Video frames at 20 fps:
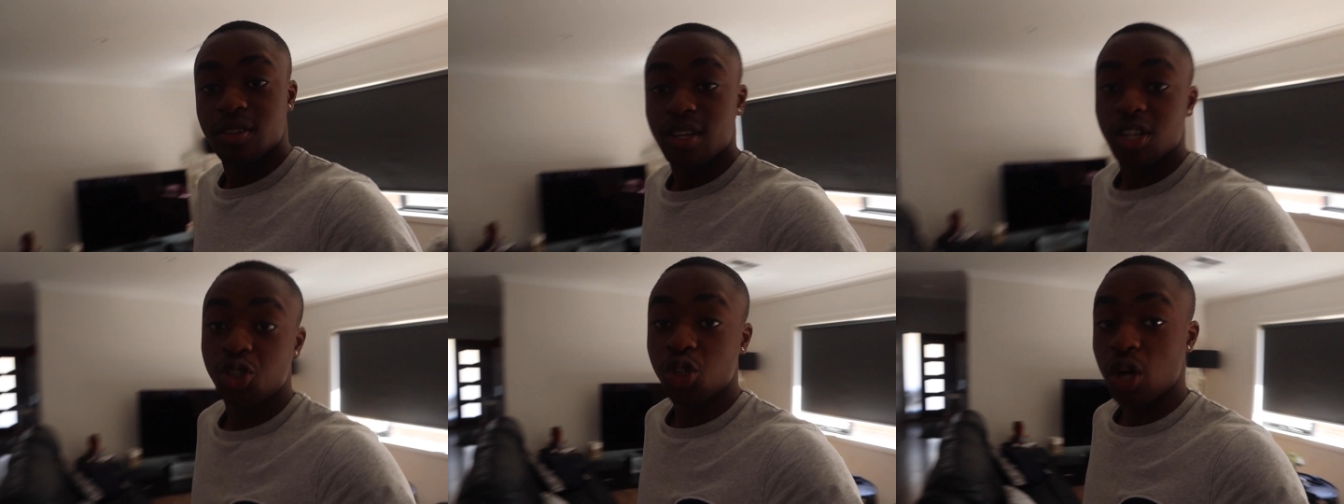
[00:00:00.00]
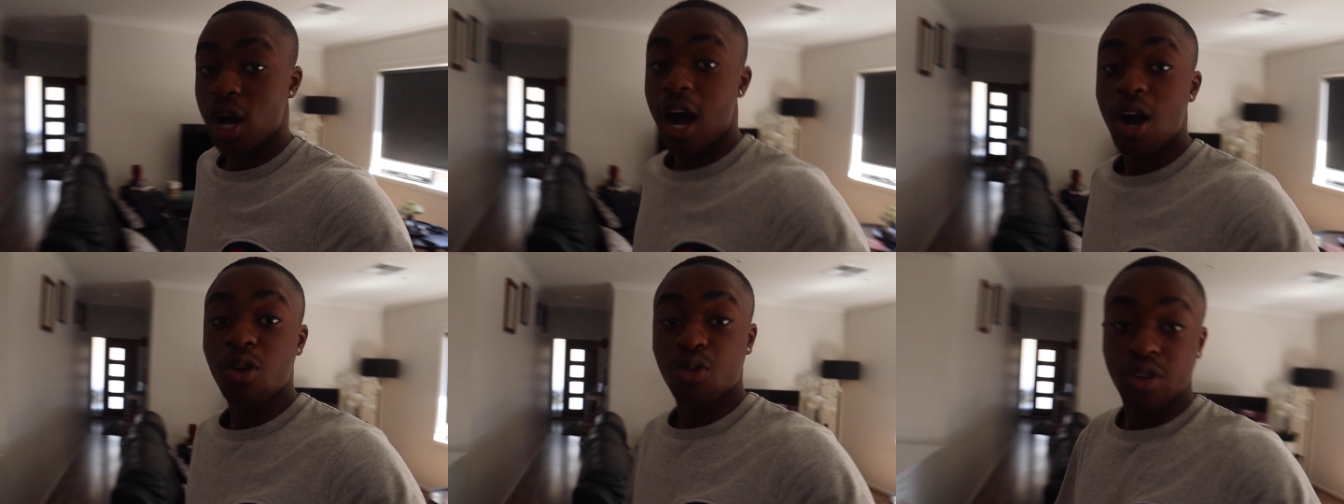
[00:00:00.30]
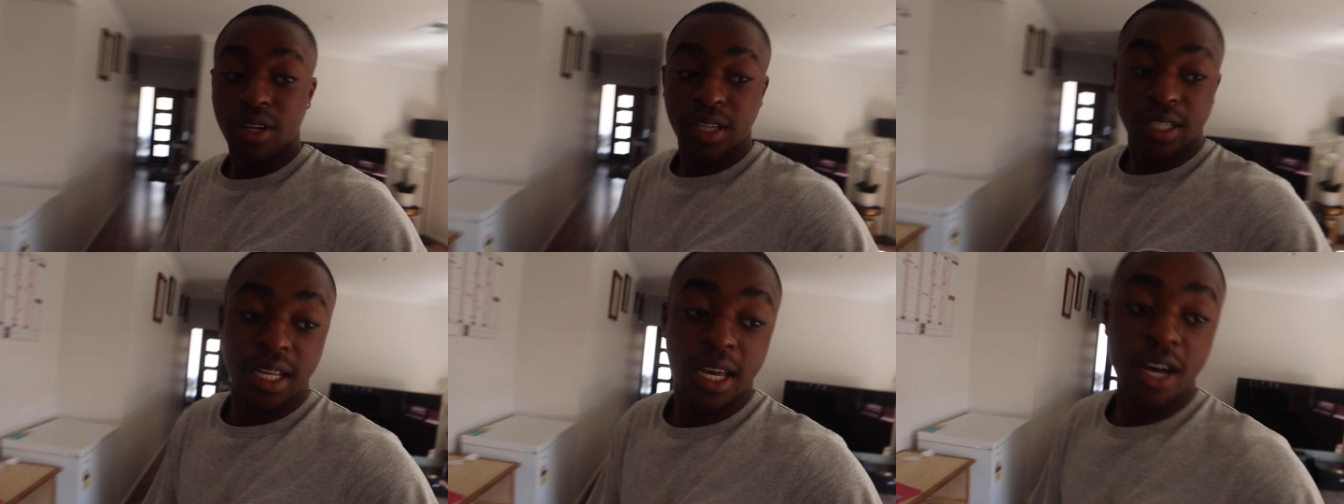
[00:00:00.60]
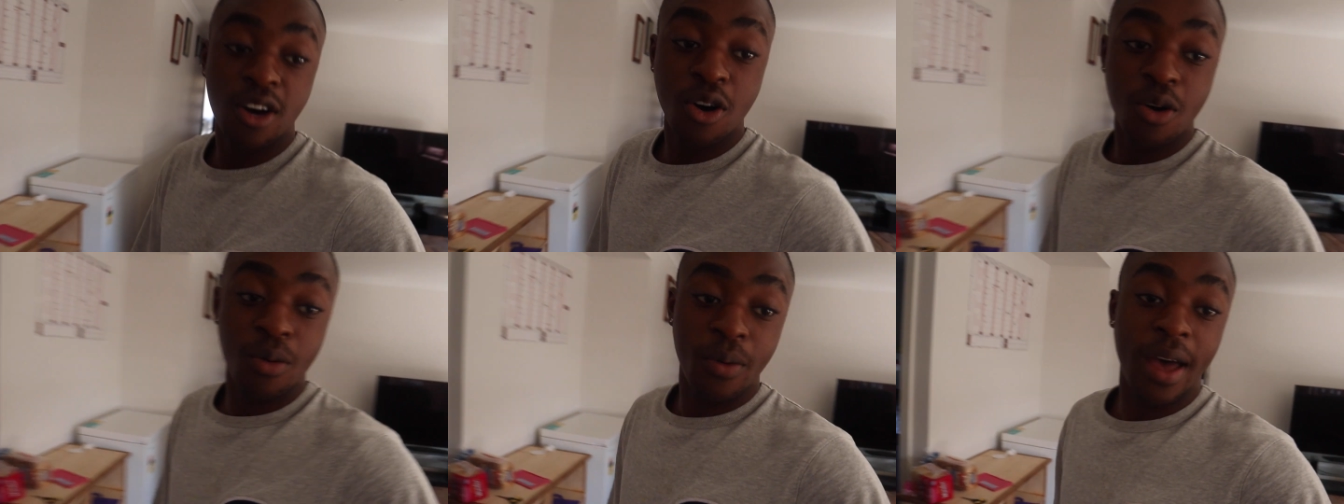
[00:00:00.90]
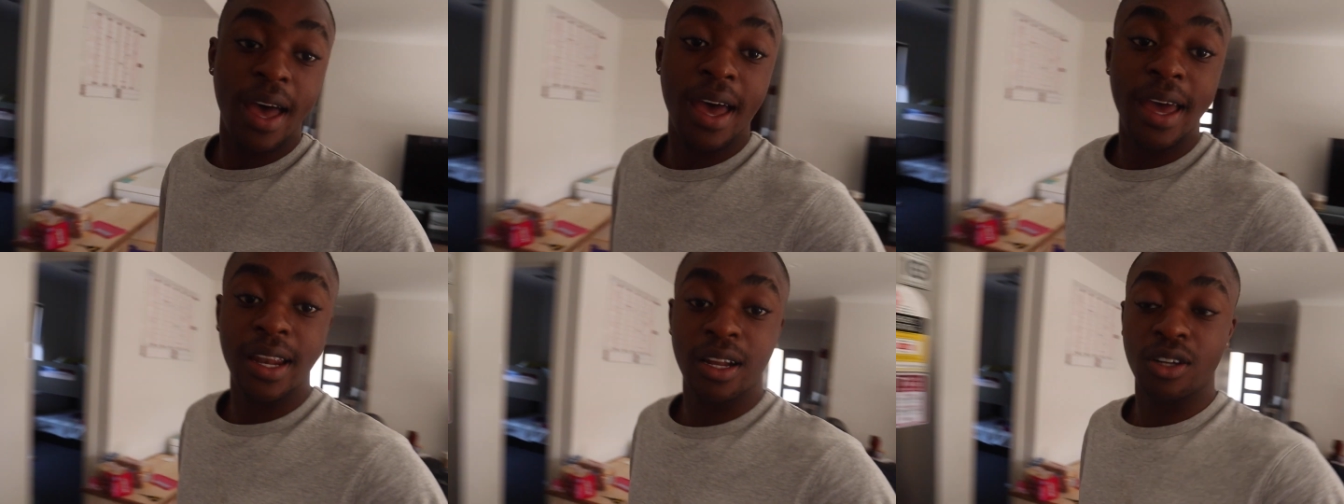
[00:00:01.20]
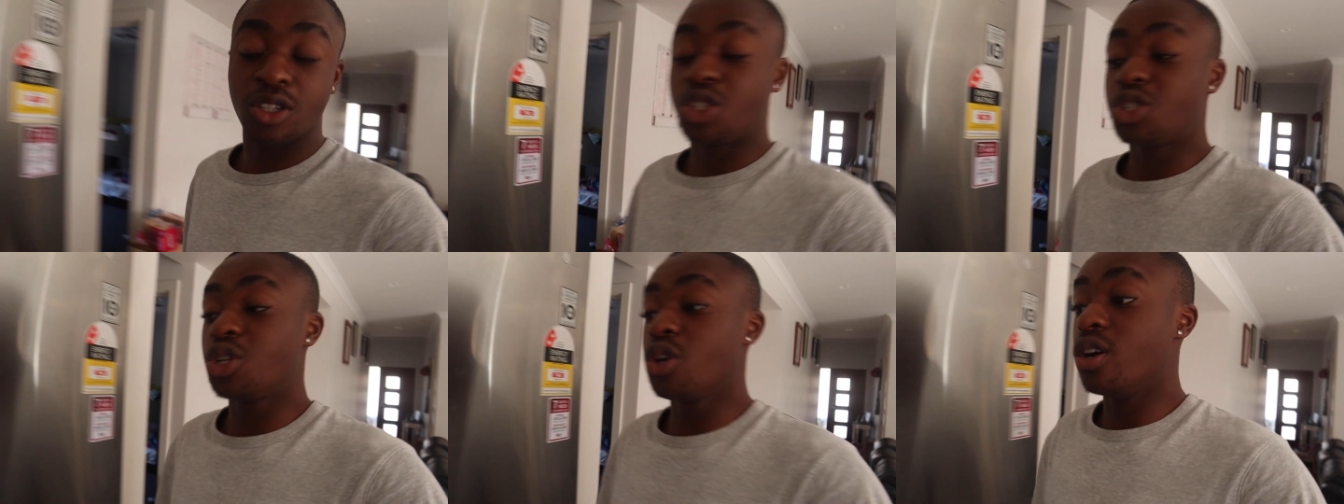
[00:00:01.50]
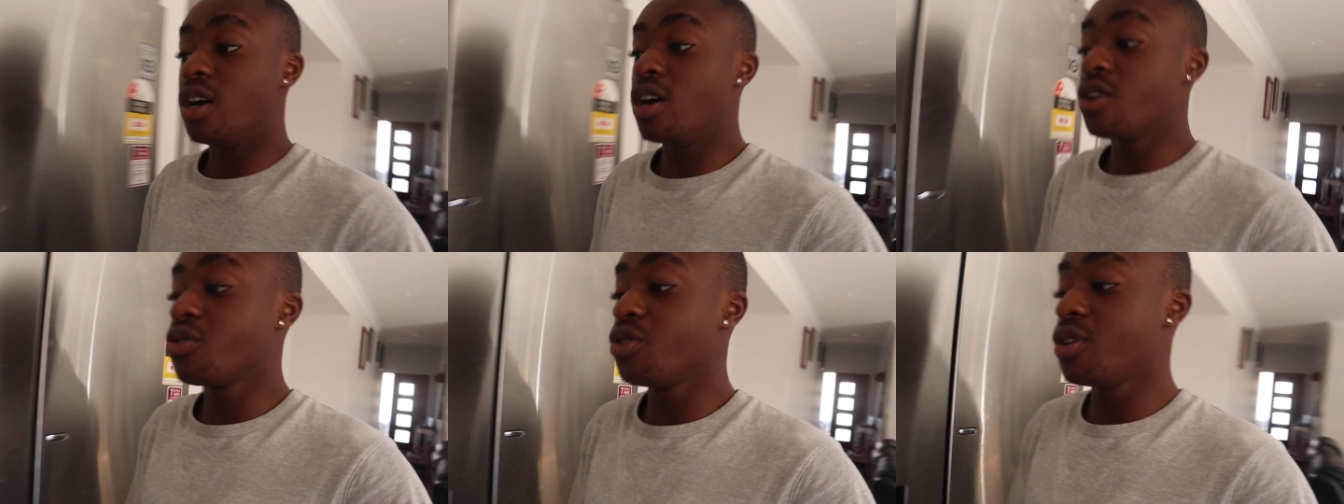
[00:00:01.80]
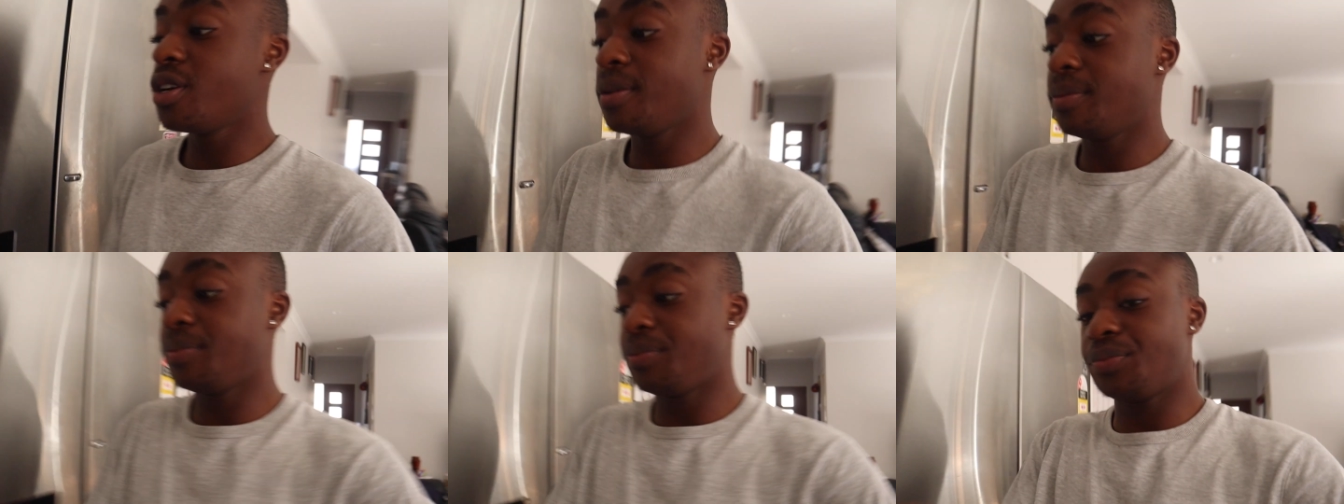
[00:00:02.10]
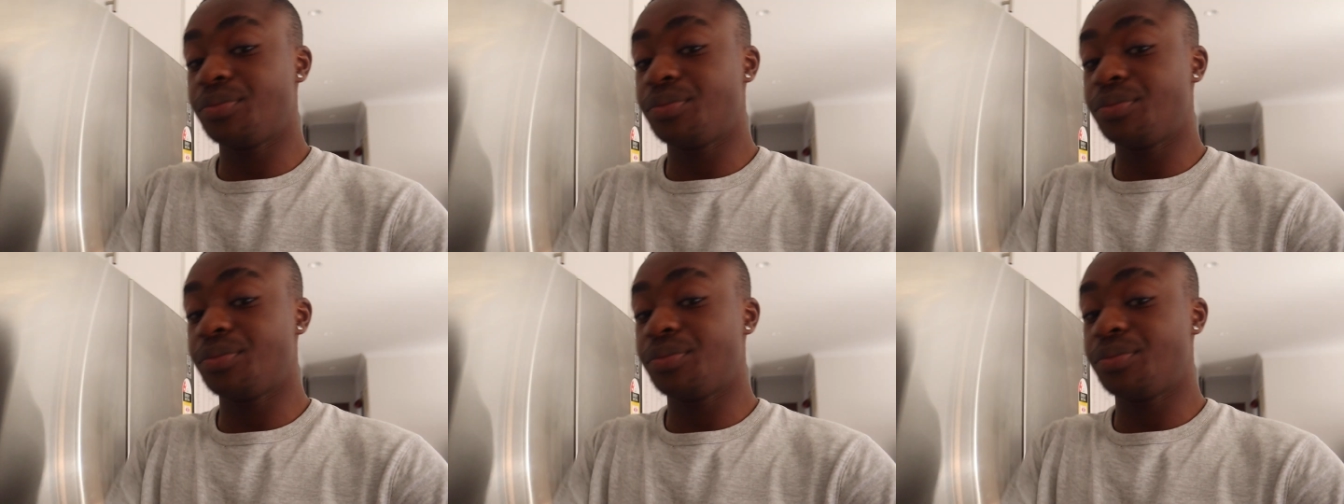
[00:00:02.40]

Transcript: I was actually hungry as hell, man. I was so hungry.